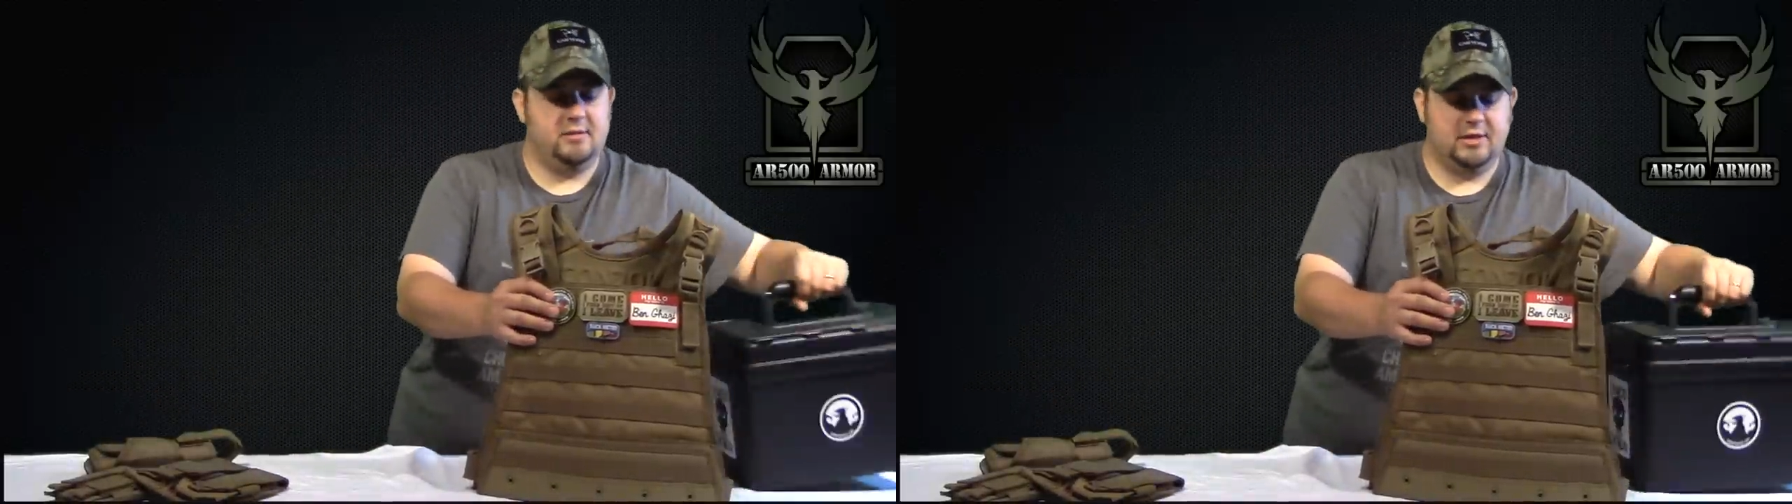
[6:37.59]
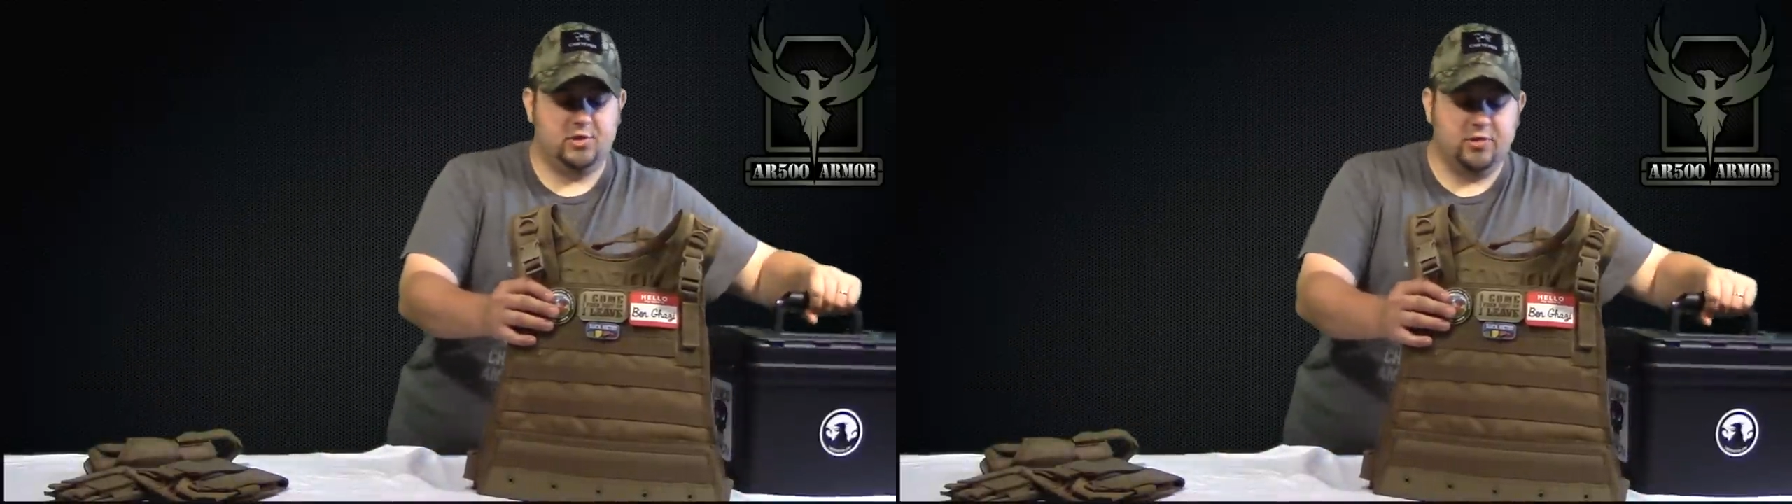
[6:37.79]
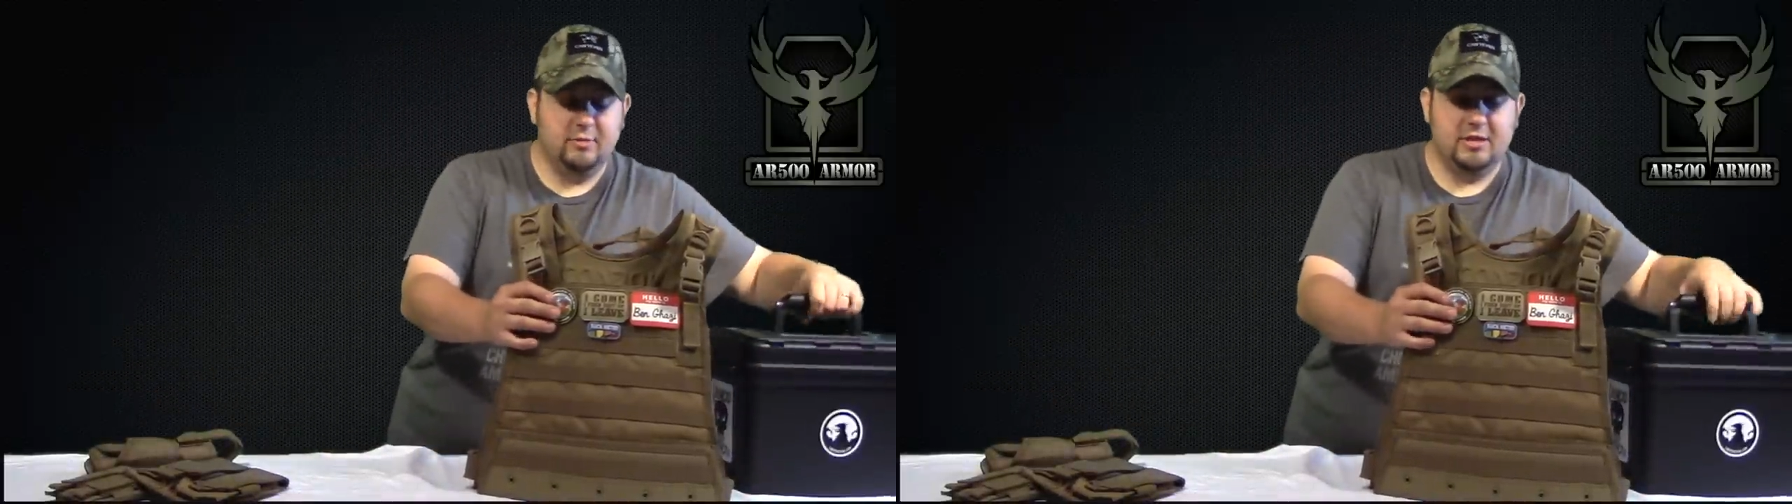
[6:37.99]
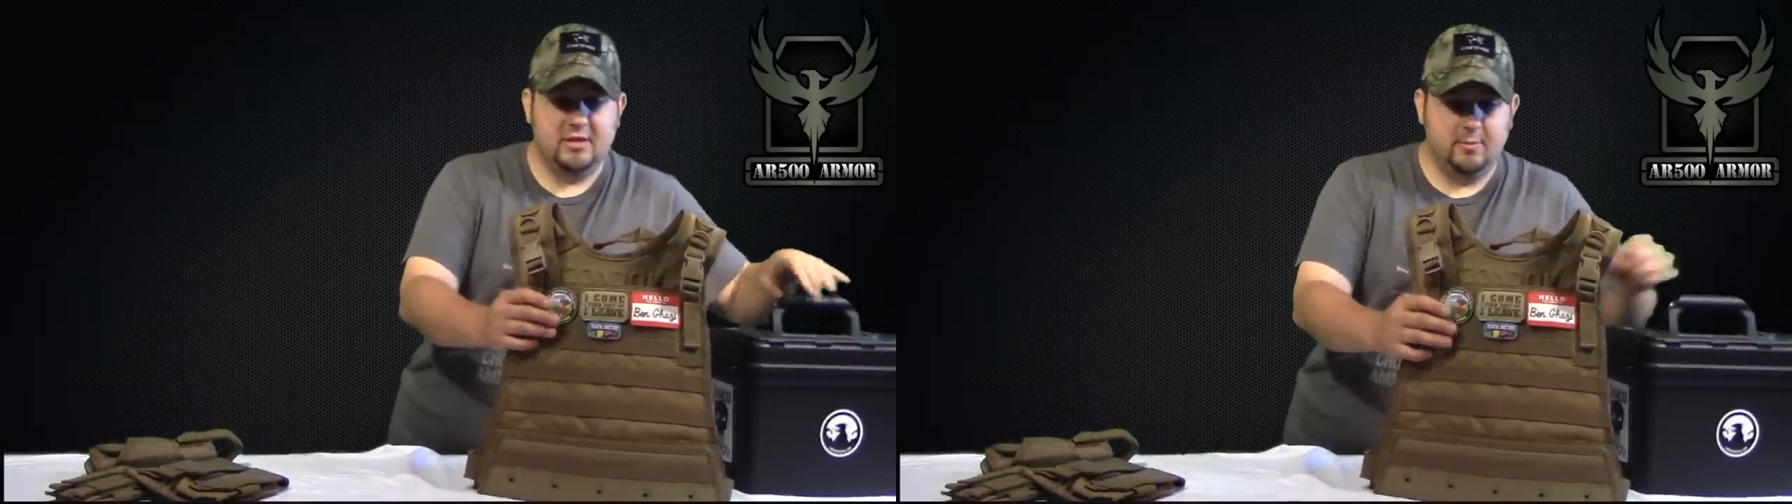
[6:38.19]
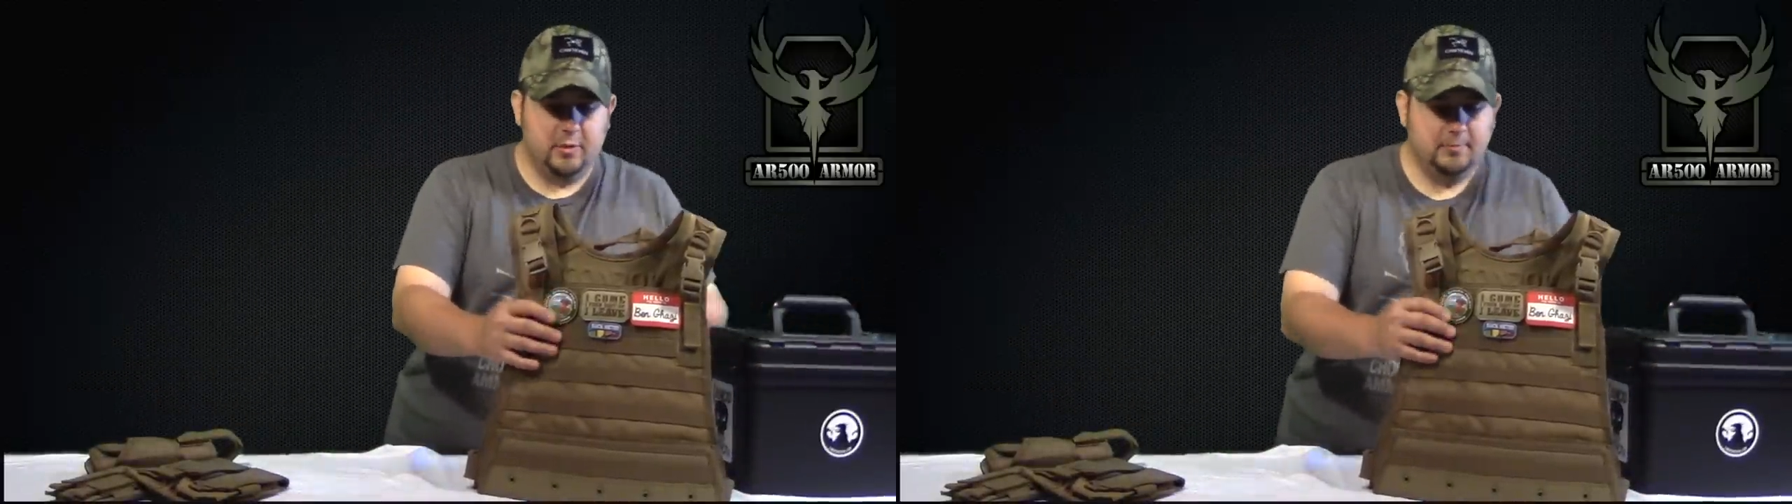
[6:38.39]
extremely
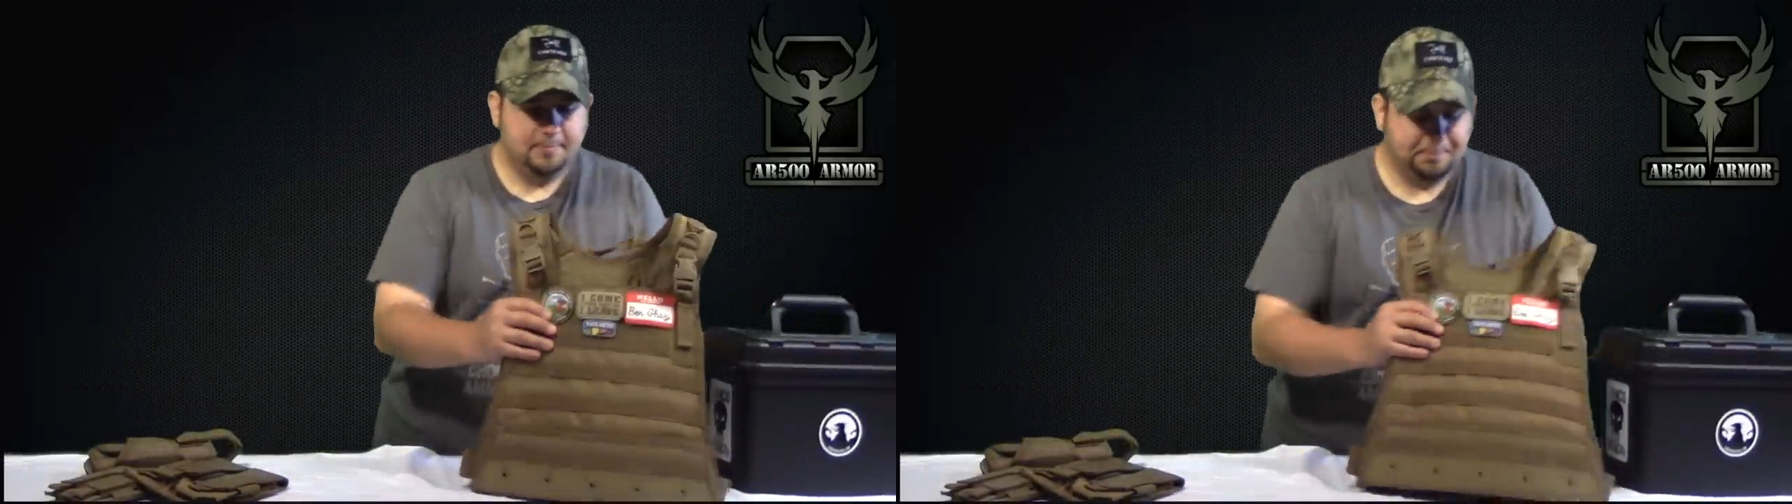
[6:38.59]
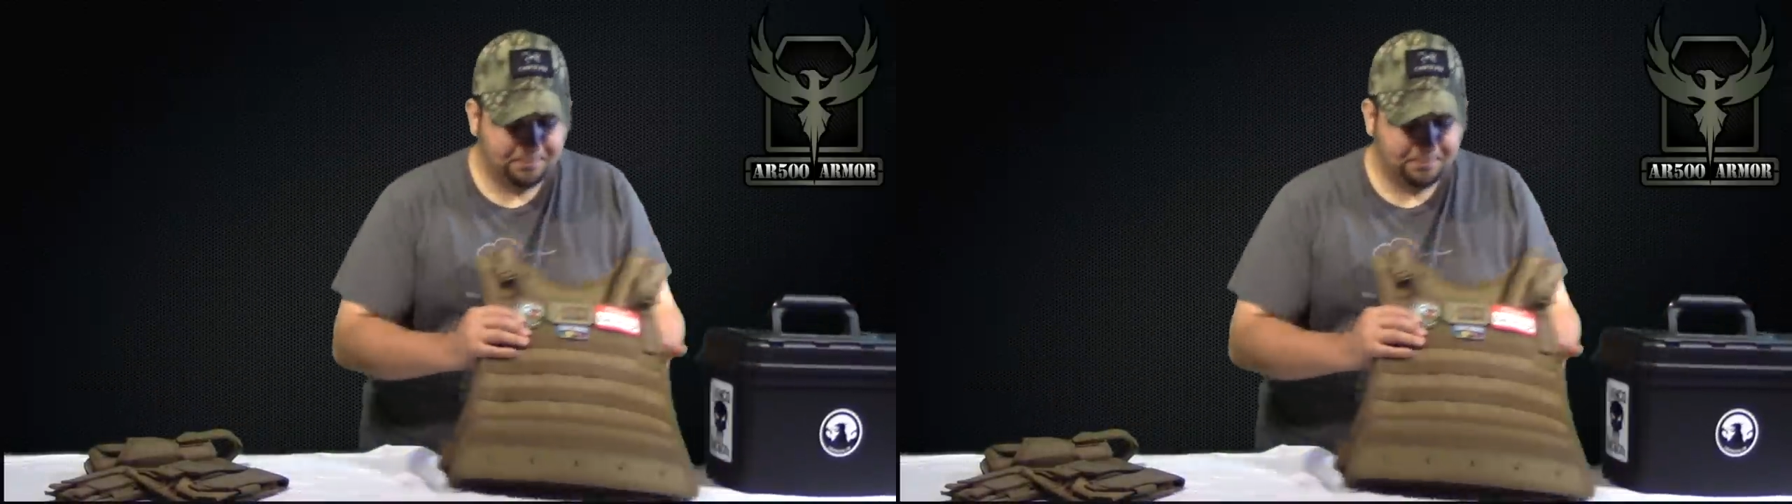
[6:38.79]
simple.